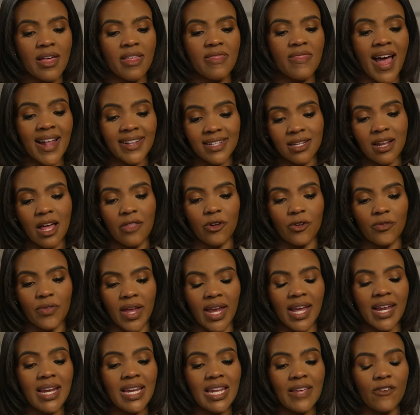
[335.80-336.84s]
That's another
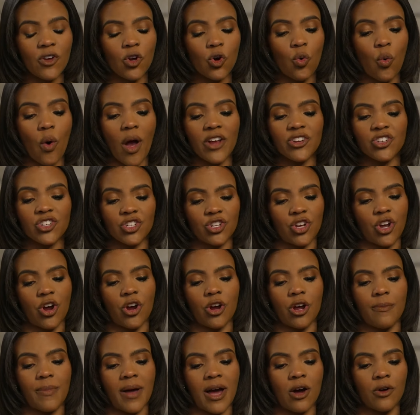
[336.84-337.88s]
thing. He didn't even question
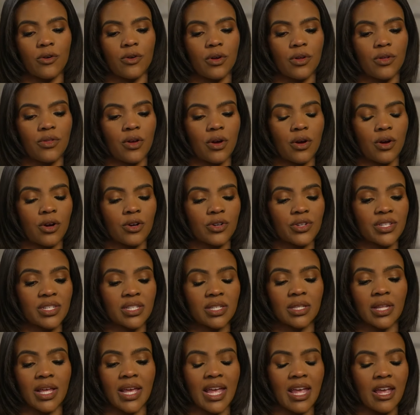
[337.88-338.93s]
her about the, her
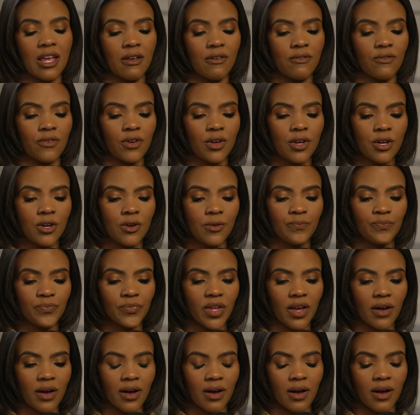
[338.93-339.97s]
slave
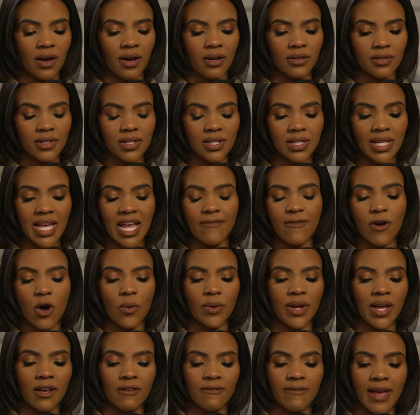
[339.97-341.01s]
uh, slave
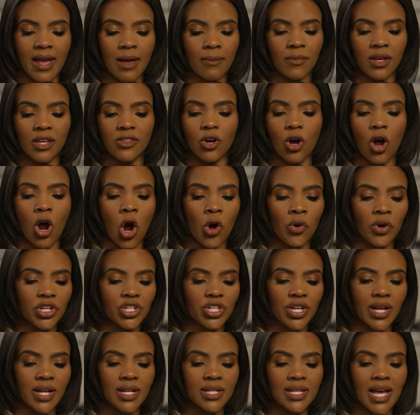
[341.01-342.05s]
owning family, the
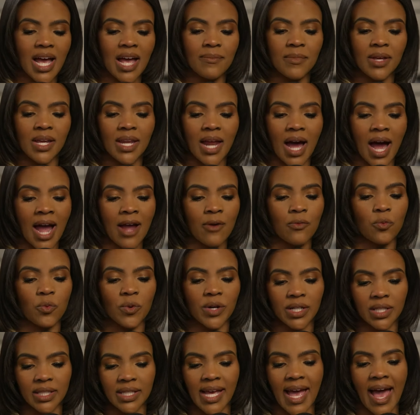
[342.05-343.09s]
origins. I mean, I
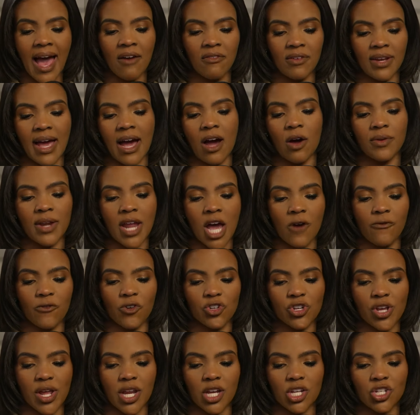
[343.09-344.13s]
really have it out now for
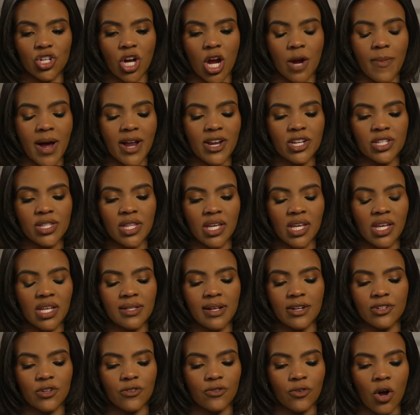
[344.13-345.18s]
Shannon Sharpe. I just think he's
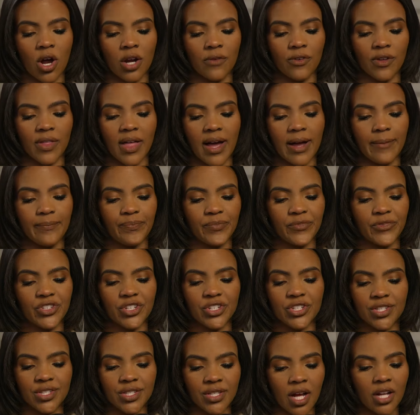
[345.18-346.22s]
such a fraud for that.
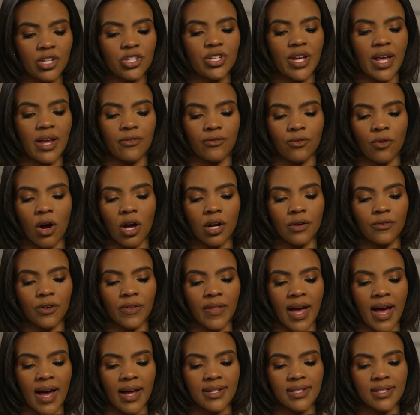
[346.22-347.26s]
Just such a fraud for
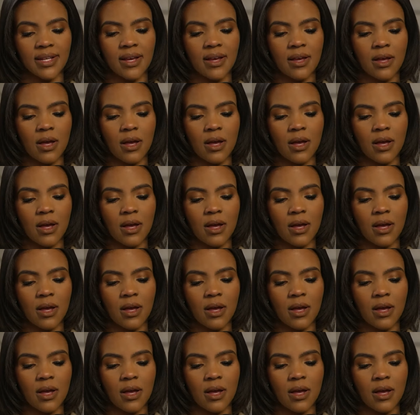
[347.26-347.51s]
that.